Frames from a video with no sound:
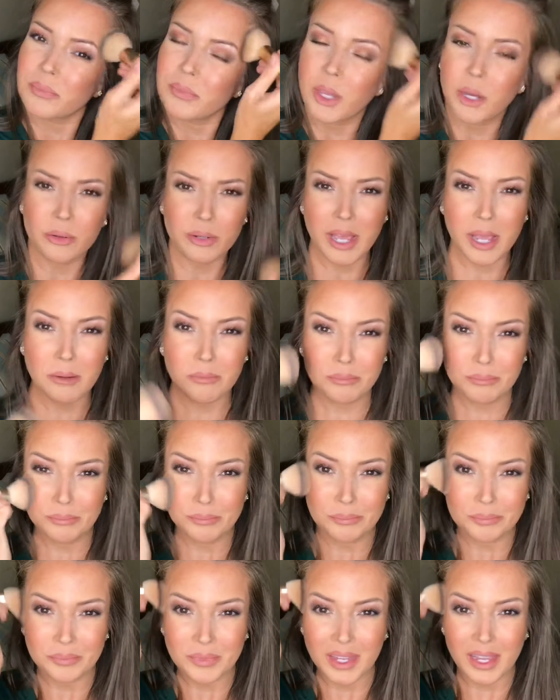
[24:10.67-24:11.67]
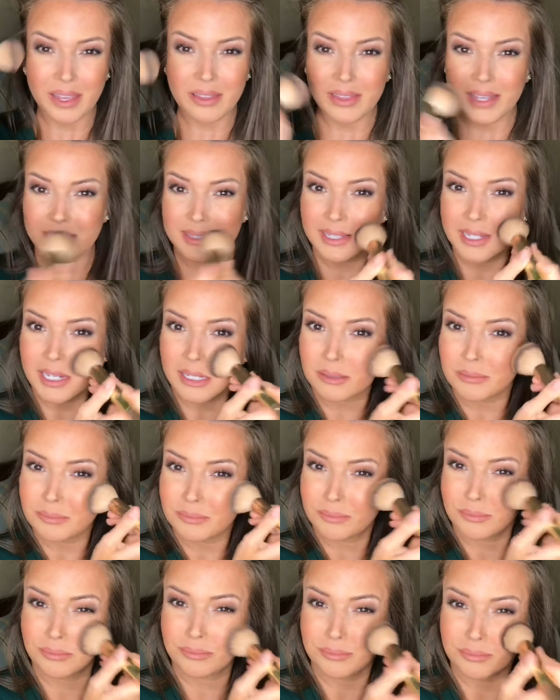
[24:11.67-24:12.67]
Okay, and that's it.
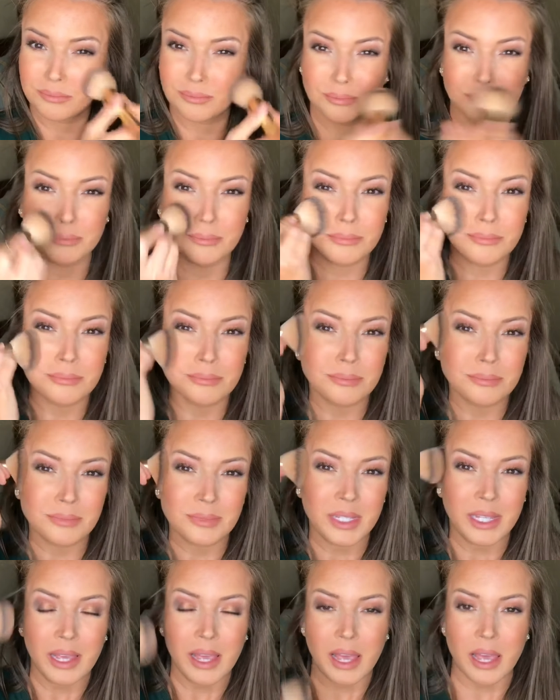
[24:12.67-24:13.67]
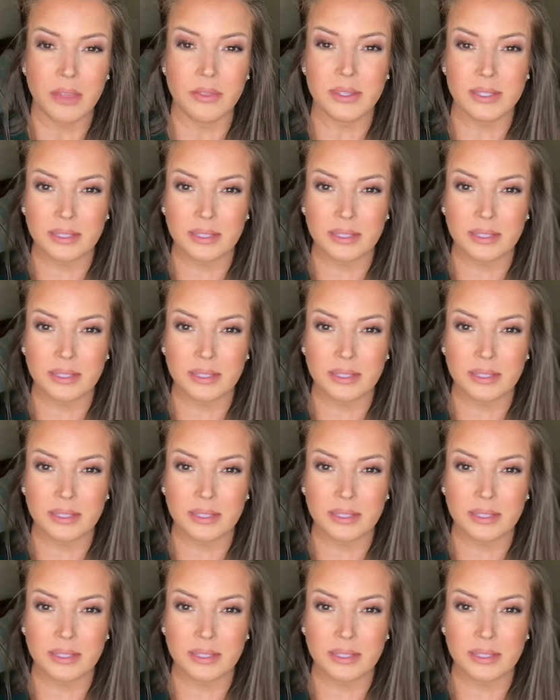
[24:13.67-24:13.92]
And this